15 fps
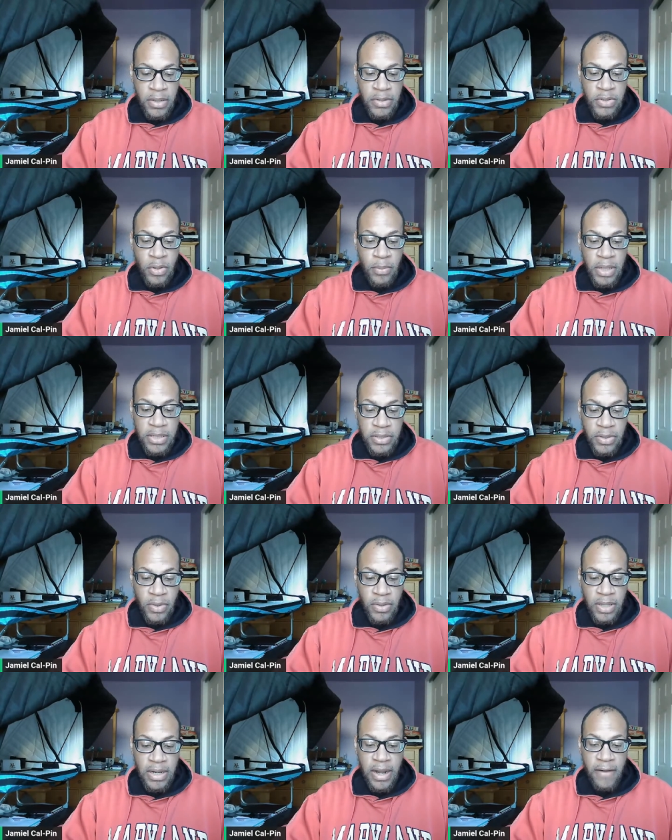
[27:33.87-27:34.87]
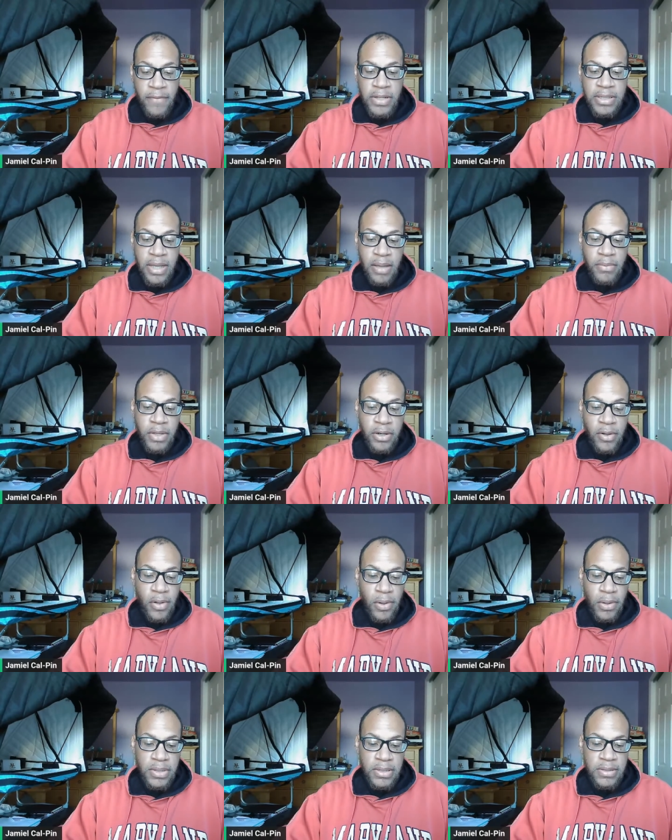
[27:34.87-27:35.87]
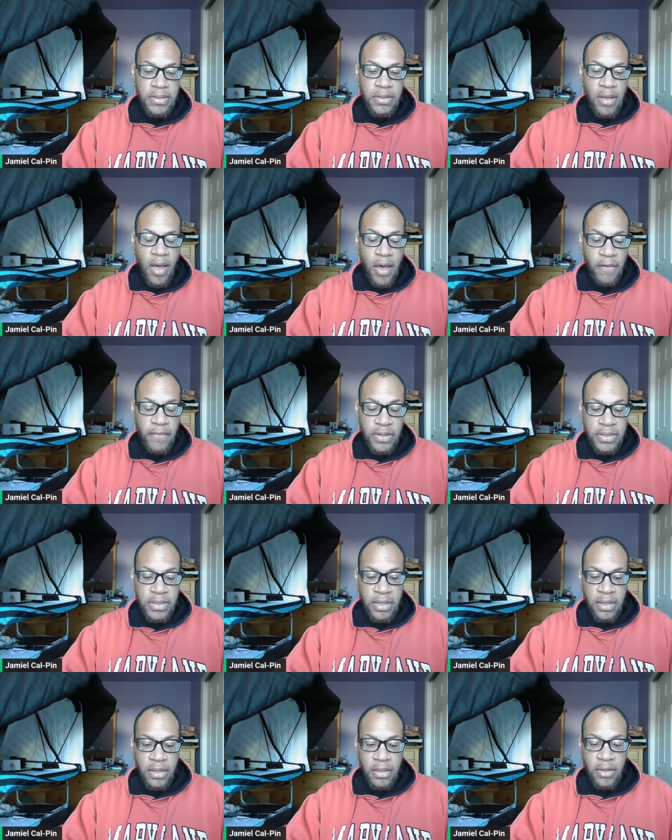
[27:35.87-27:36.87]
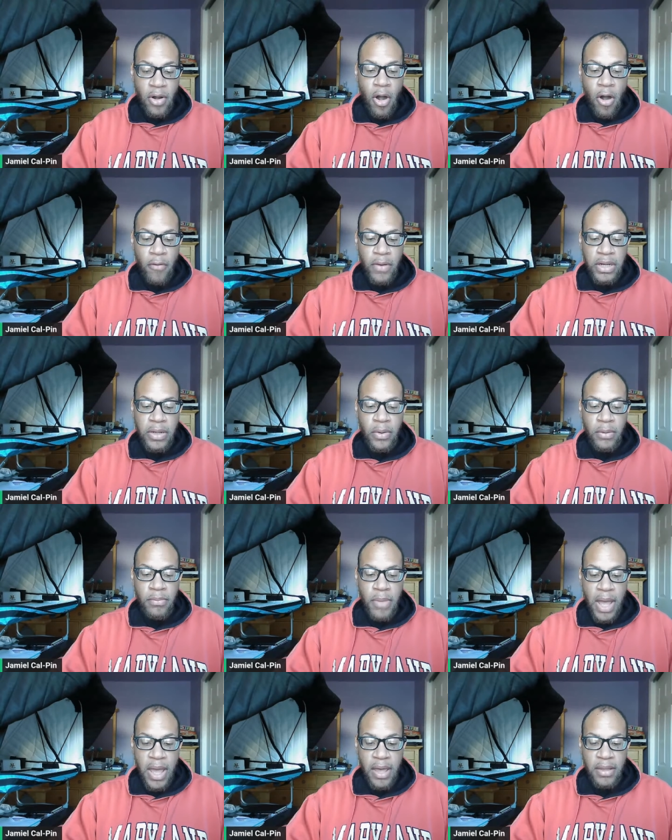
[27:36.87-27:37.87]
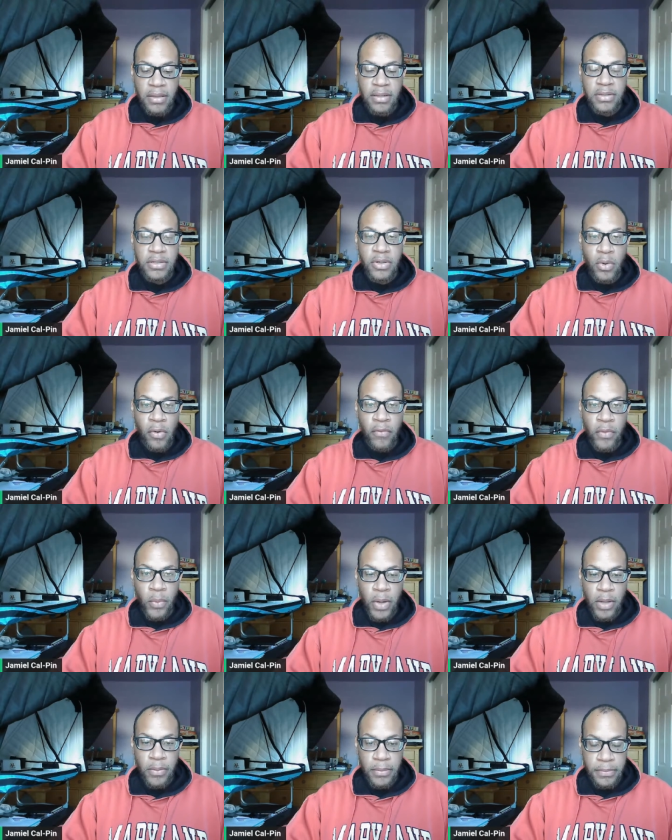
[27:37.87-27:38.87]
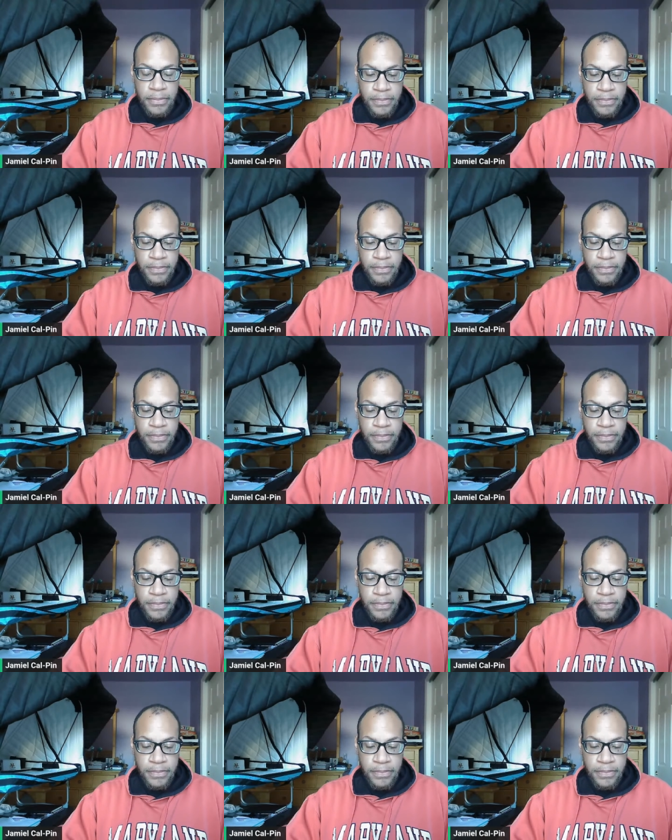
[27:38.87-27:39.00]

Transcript: so much so that every time they're called into the office, they're already on path to overwhelm.